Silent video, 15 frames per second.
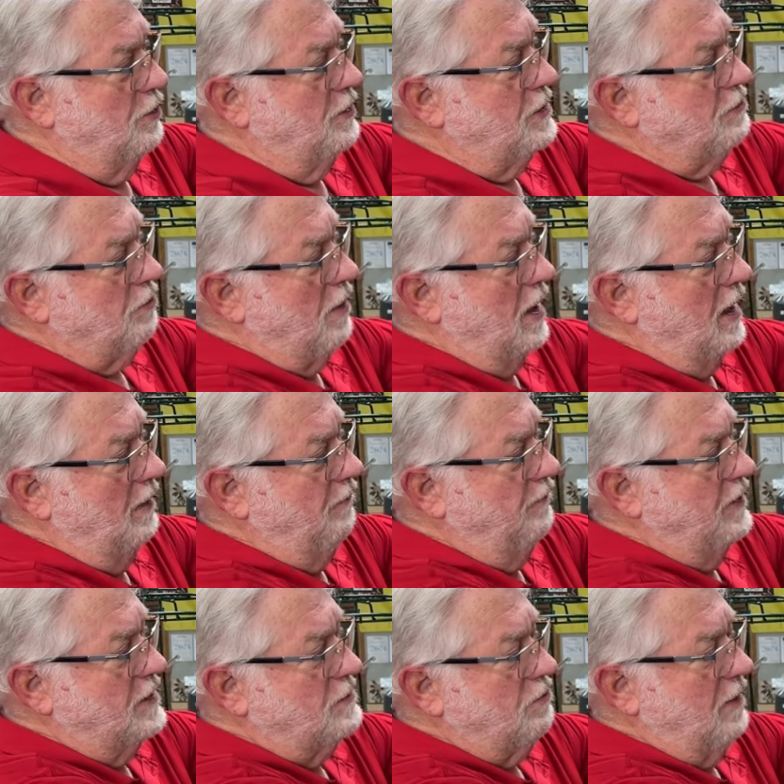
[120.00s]
this rod
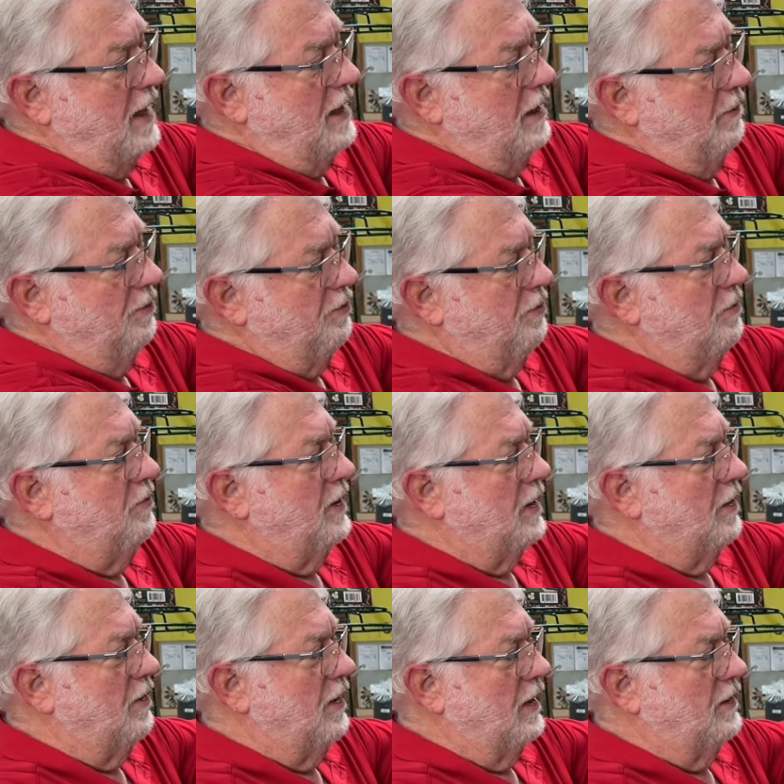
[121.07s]
fits right up through
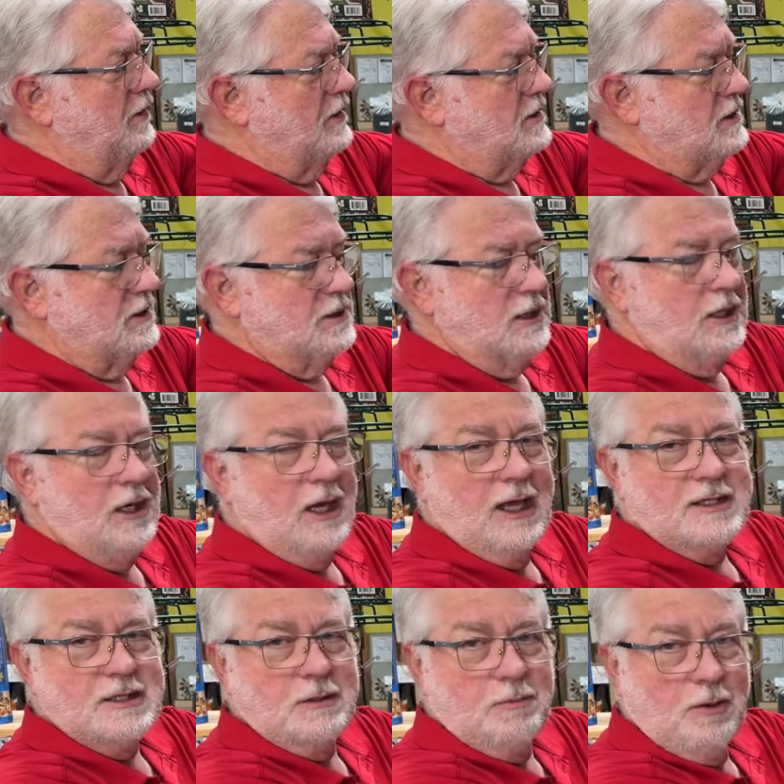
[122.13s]
there, and this is a
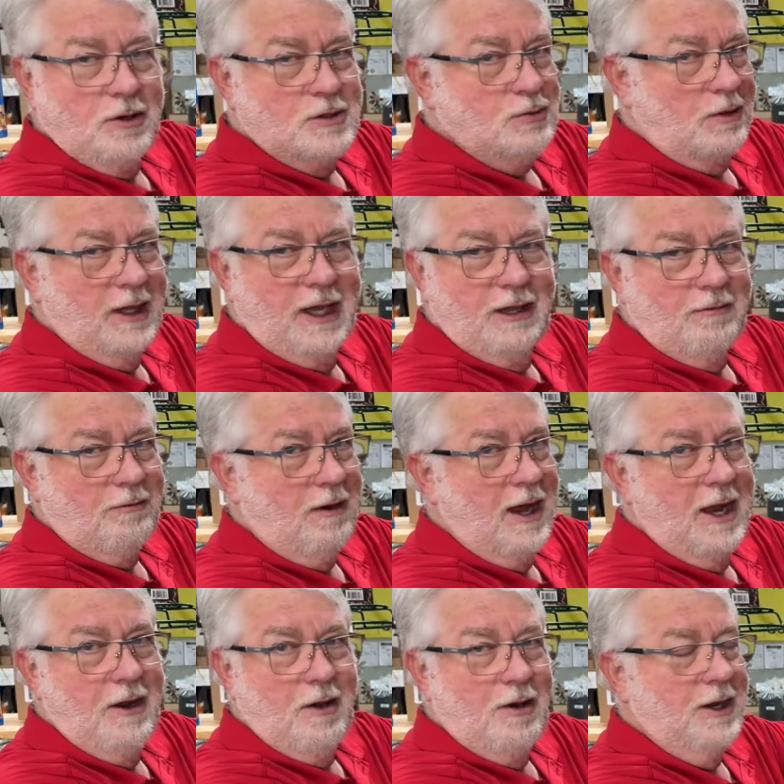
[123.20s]
classic bird's will hand
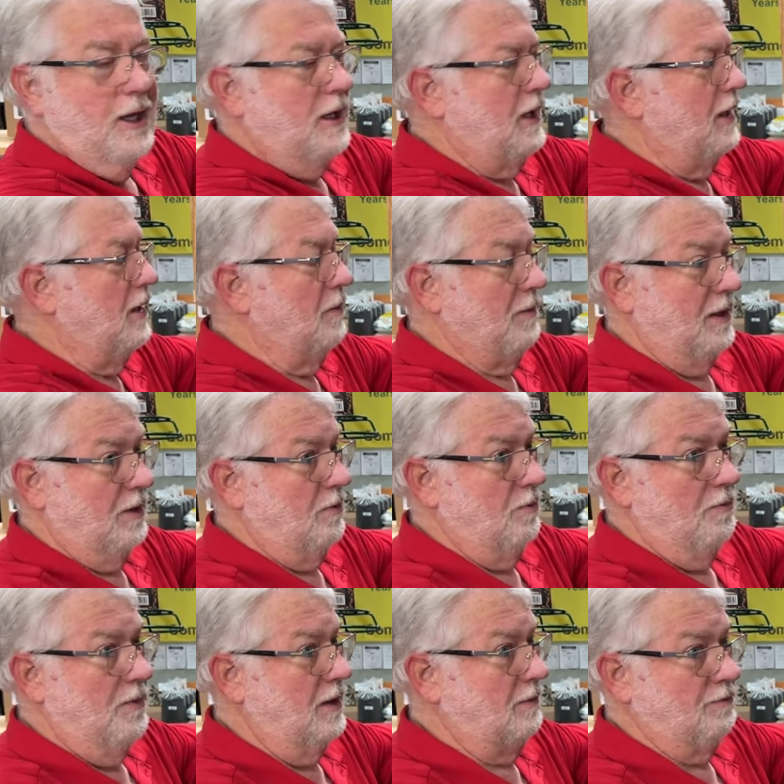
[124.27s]
right on it, cling on.
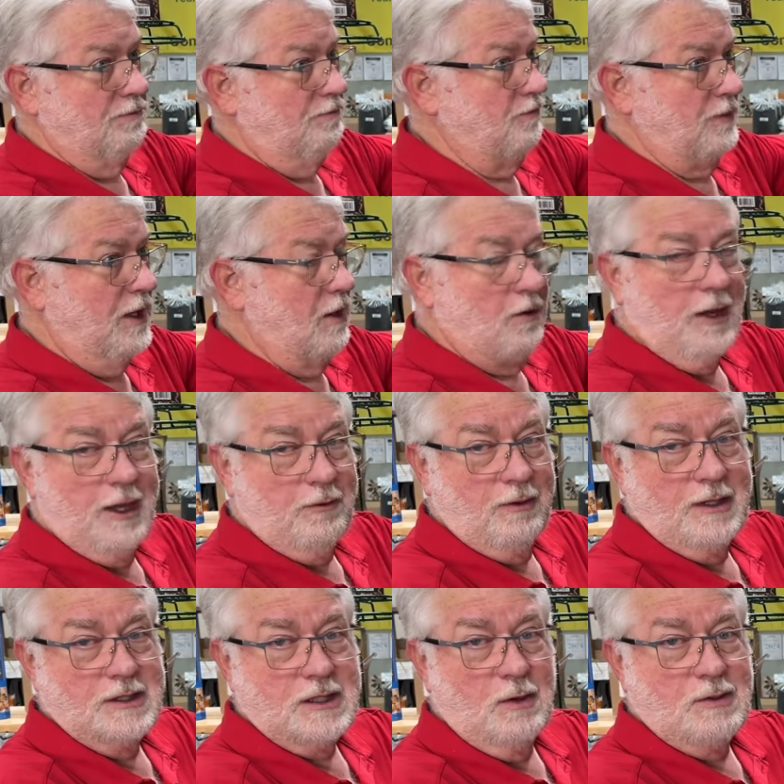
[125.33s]
My Carolina
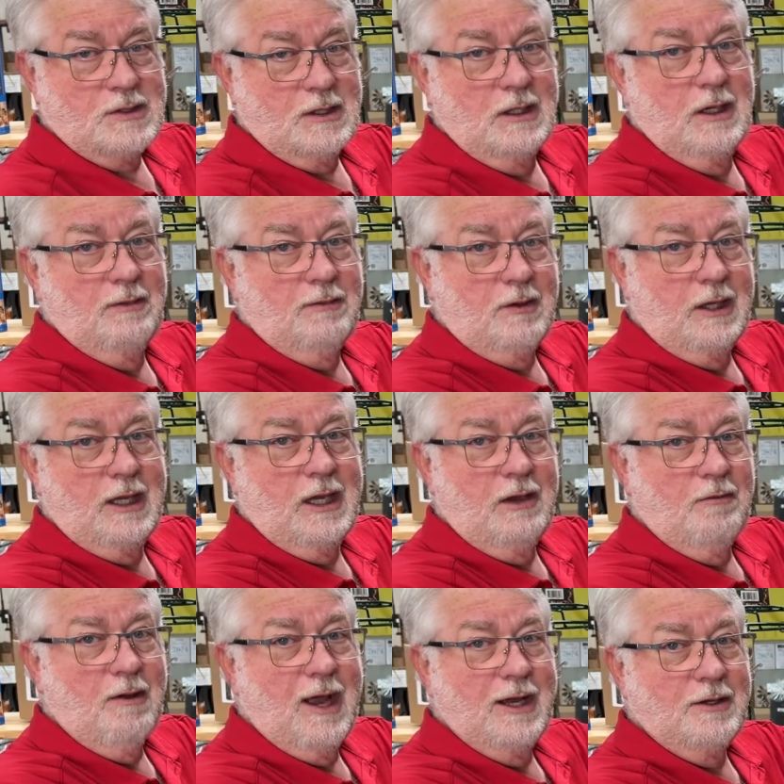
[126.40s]
wrens always love clinging
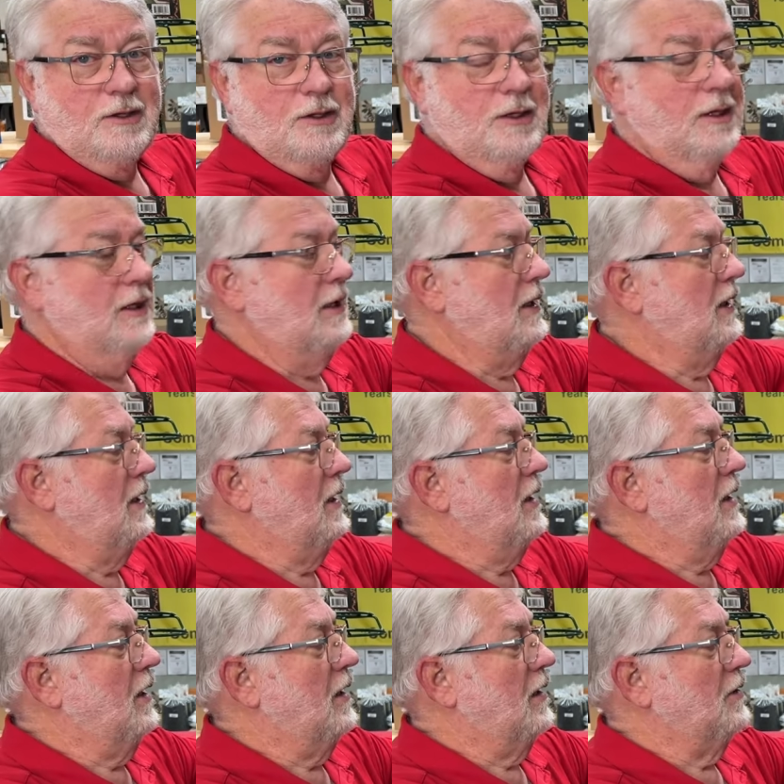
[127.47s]
right to
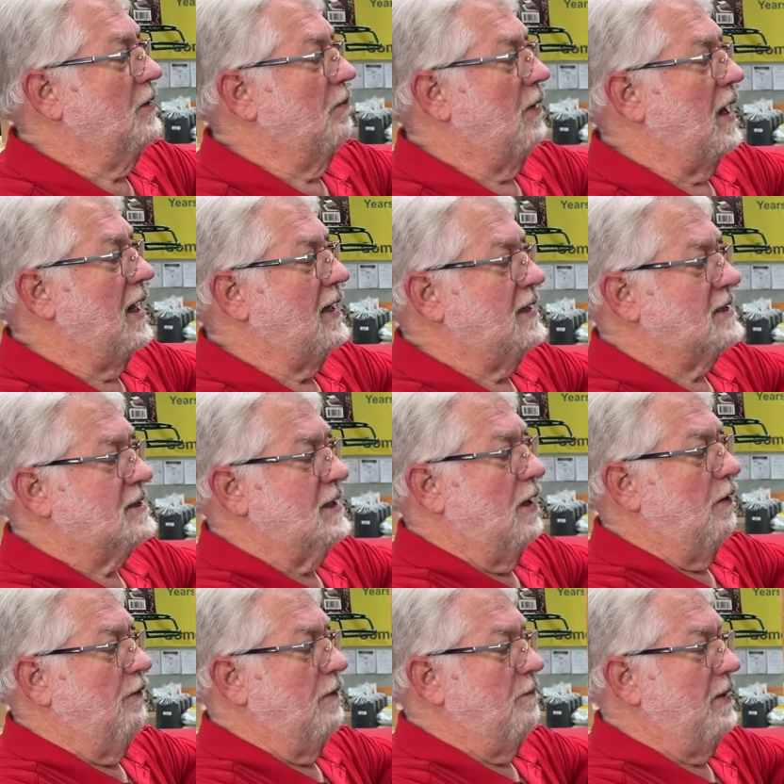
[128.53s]
the block
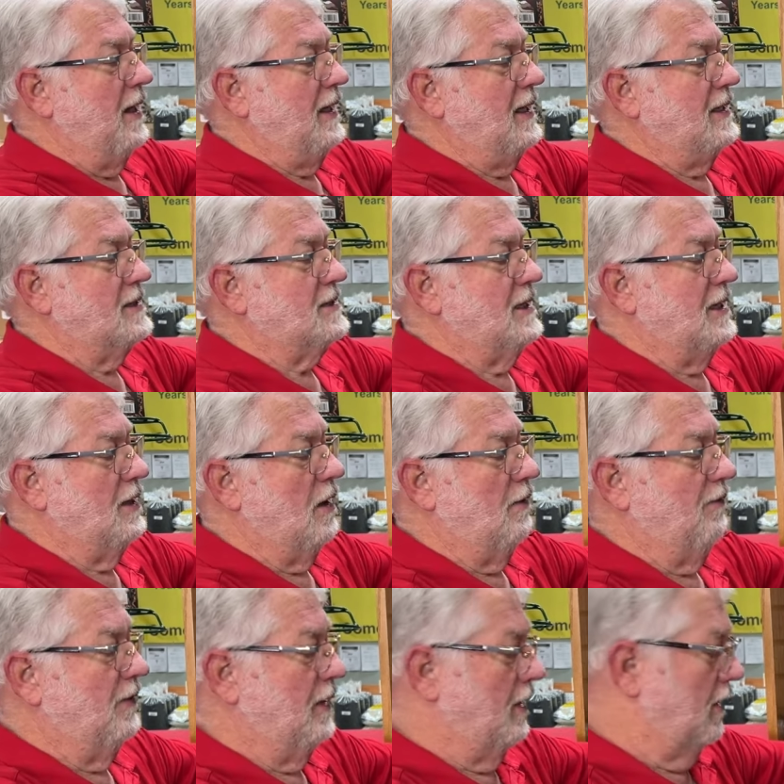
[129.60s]
itself and pecking seed
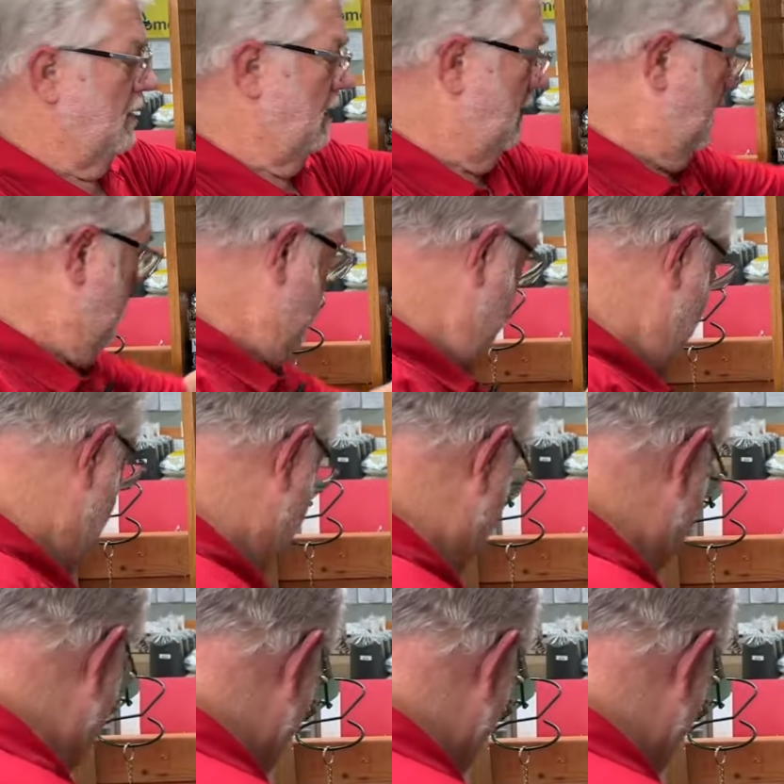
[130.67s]
off of there. And then